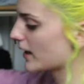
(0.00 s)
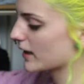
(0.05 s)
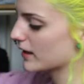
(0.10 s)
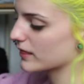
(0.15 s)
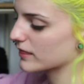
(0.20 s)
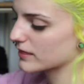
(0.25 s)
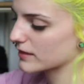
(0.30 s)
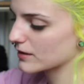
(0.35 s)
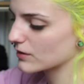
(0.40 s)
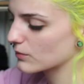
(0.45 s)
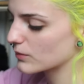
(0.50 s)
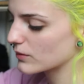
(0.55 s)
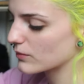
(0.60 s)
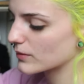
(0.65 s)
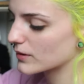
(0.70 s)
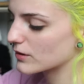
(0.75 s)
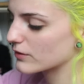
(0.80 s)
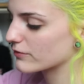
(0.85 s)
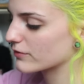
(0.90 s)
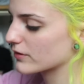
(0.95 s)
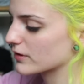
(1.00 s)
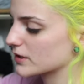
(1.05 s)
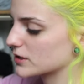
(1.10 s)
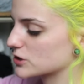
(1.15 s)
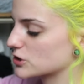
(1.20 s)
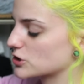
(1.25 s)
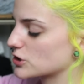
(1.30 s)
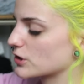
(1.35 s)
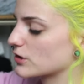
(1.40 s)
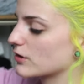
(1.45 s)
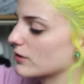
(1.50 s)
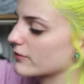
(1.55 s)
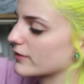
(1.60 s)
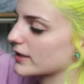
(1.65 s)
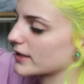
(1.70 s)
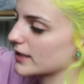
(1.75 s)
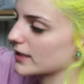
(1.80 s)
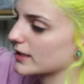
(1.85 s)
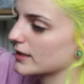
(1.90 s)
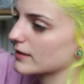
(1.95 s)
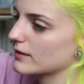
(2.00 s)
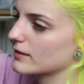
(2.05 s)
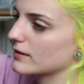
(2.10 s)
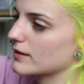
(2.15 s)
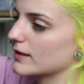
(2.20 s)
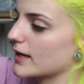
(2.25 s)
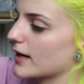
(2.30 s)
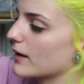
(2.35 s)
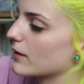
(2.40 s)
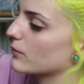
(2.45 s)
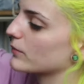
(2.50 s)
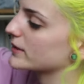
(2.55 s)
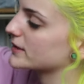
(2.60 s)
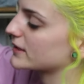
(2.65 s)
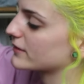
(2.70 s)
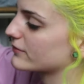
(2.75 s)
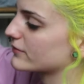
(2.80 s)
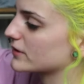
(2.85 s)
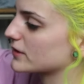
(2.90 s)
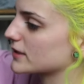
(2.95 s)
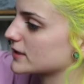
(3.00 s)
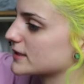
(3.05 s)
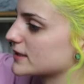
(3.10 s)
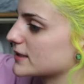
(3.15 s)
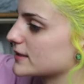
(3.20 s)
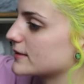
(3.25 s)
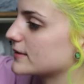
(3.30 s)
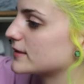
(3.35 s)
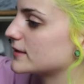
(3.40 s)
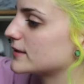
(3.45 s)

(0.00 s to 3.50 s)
I think we went over this shirt already. Yeah, we definitely did.